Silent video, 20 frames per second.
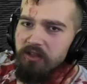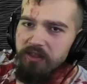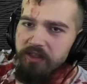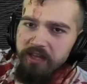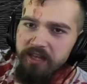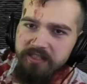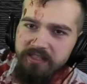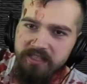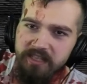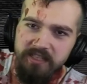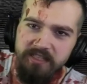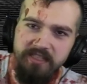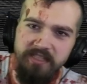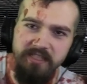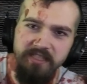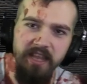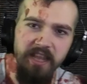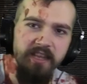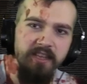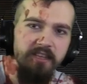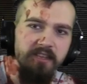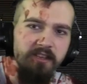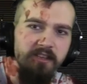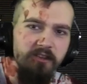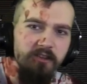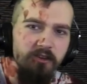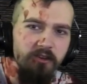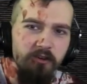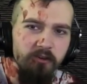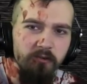this a second
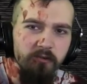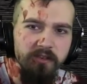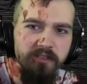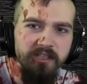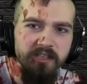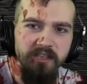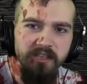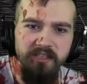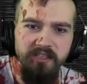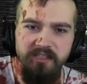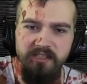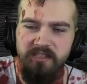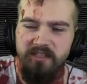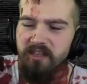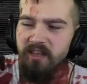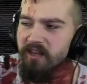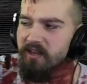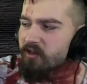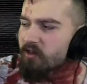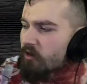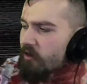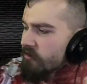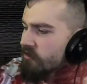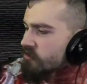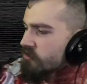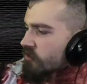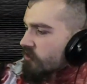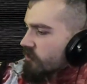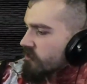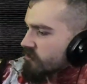ago, which is like hot
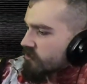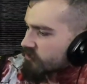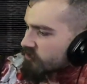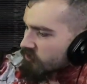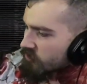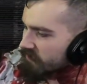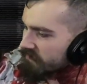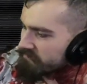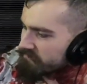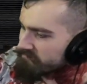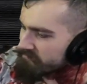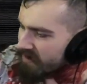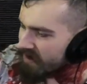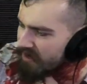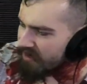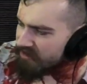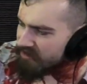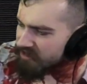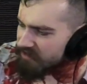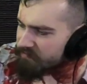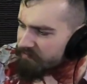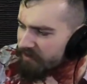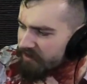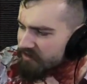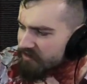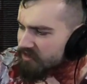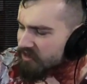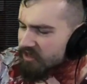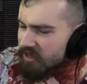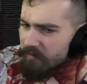sauce, so it might have just
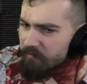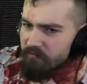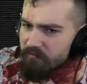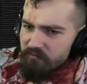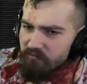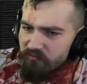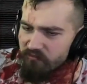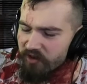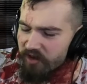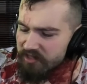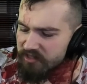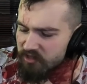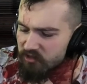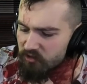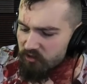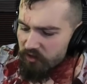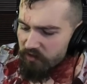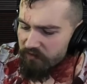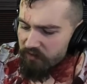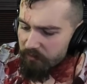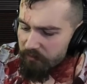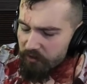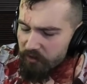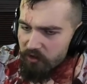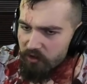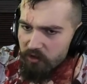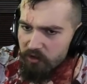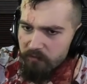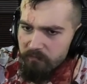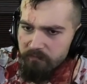been some residue off the
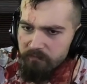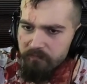bottle.